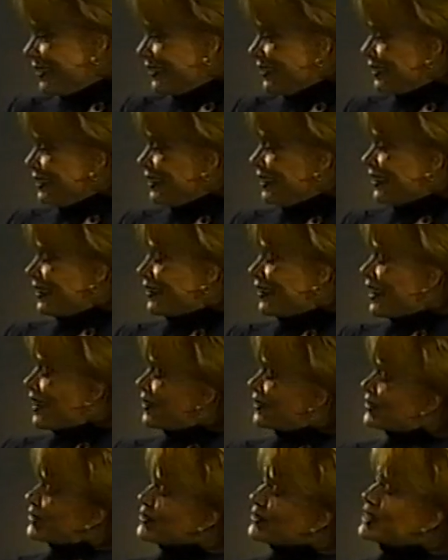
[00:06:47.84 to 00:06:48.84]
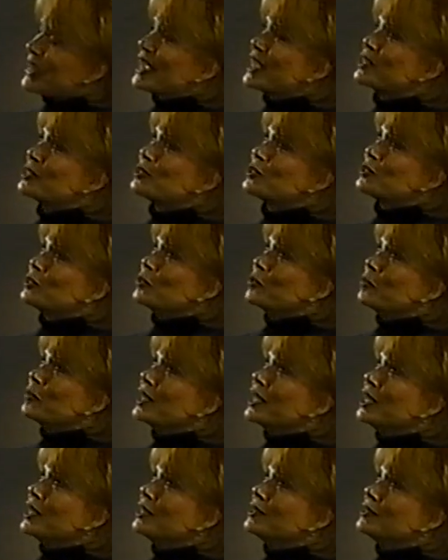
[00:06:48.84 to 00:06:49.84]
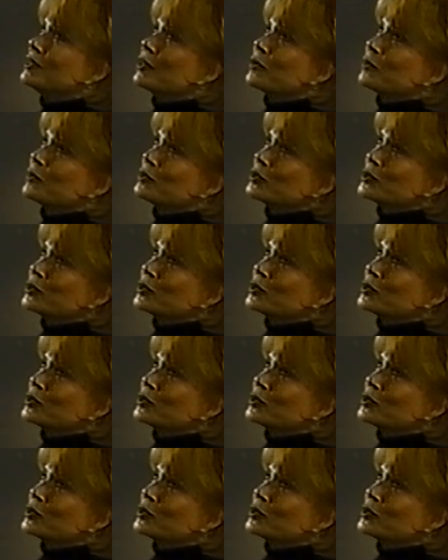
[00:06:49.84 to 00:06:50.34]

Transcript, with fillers: know how to get to me, don't you?